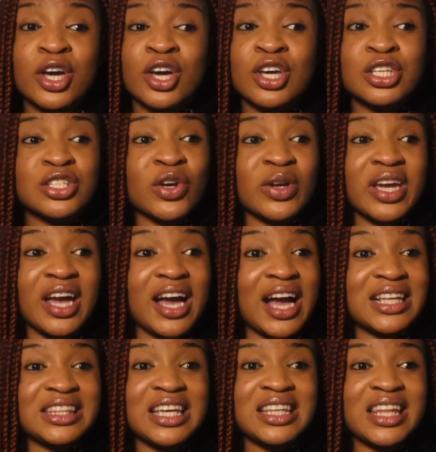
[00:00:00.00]
So yeah,
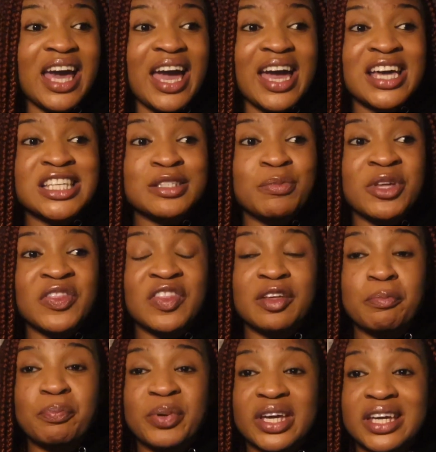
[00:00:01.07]
I think that has been
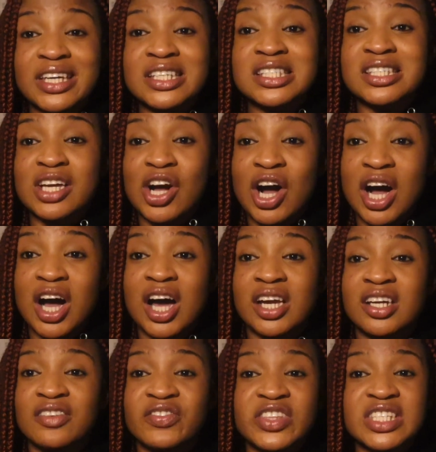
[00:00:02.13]
the biggest
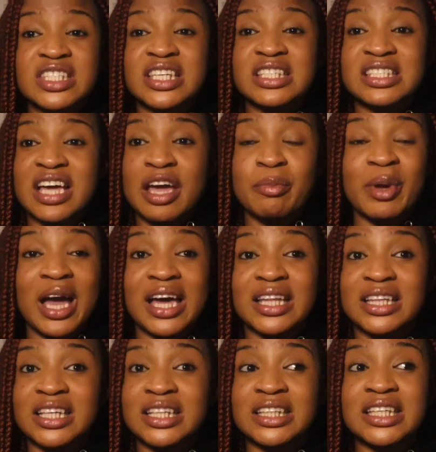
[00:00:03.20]
con of this assignment. I
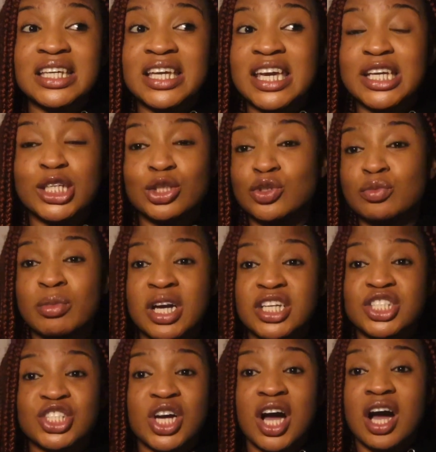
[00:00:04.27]
literally can't do my
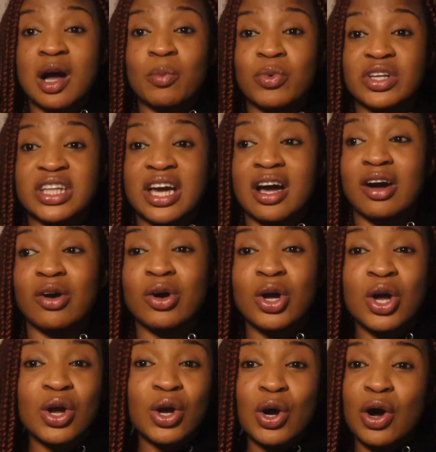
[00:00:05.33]
job without
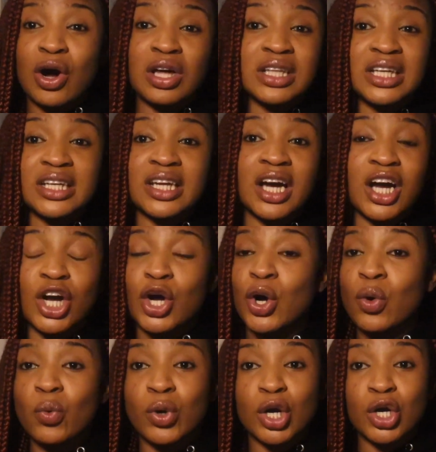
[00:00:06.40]
calling a
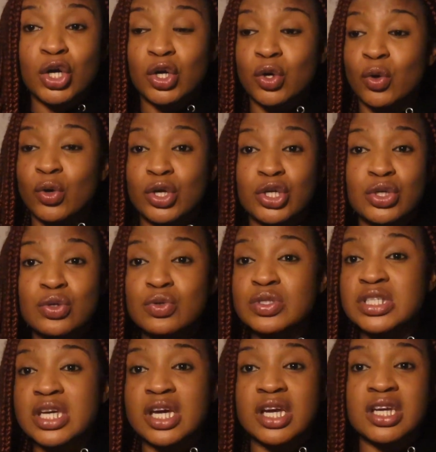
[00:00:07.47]
coworker or
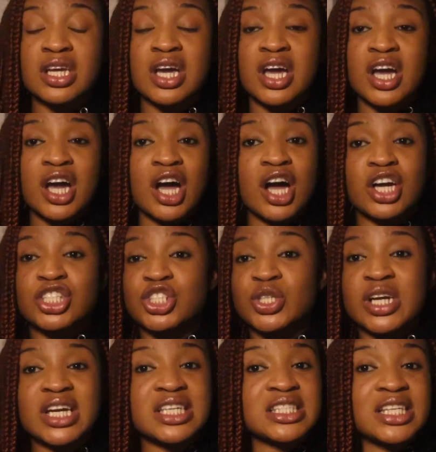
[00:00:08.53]
using a
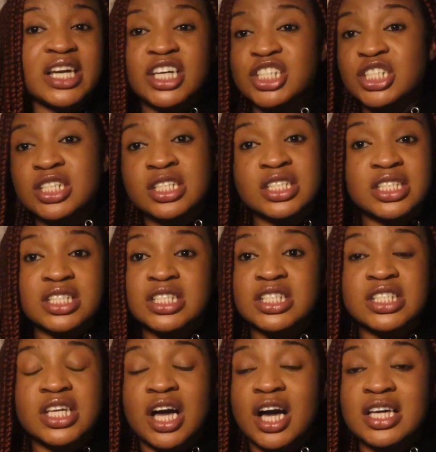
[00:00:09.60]
translation
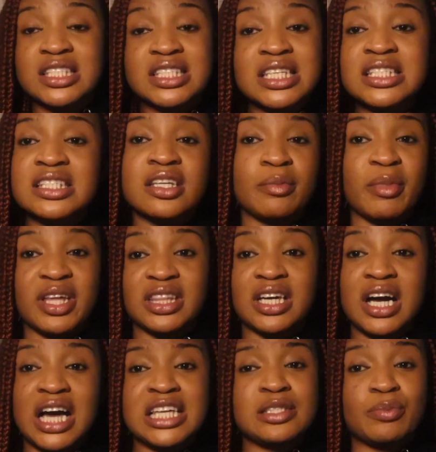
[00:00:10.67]
system at the
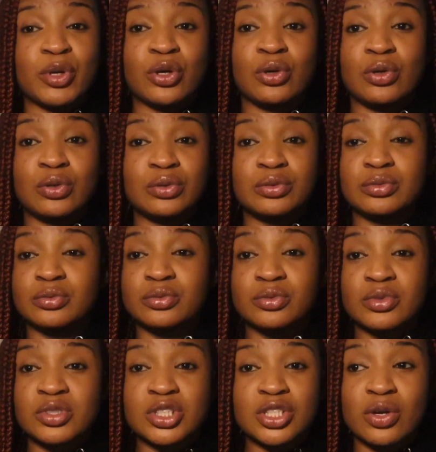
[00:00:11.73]
hospital.
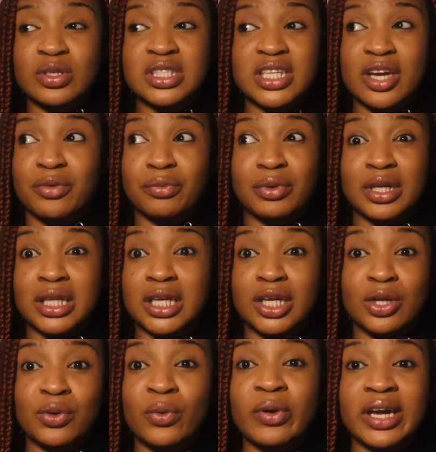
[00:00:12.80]
So it's like really
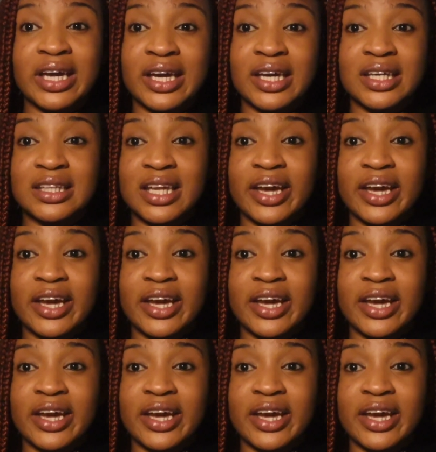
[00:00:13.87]
annoying.